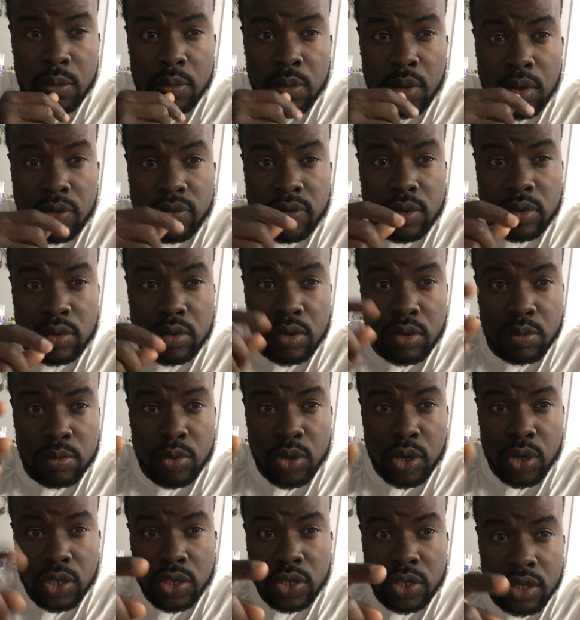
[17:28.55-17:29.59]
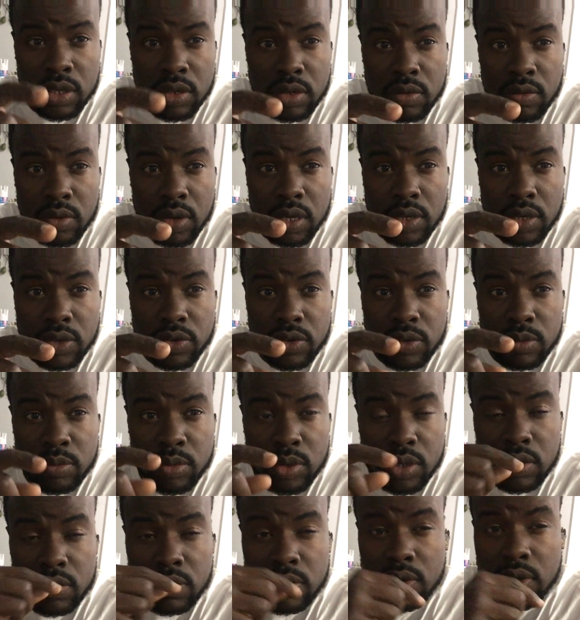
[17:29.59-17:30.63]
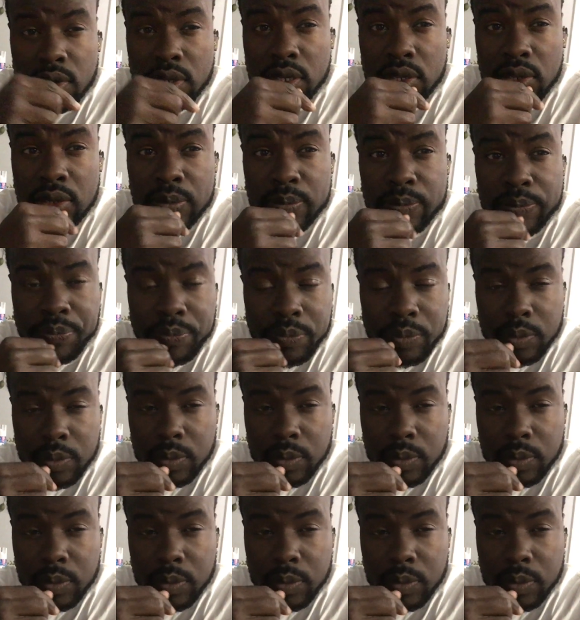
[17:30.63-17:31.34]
I have a look at Bridging, one Bridging with him,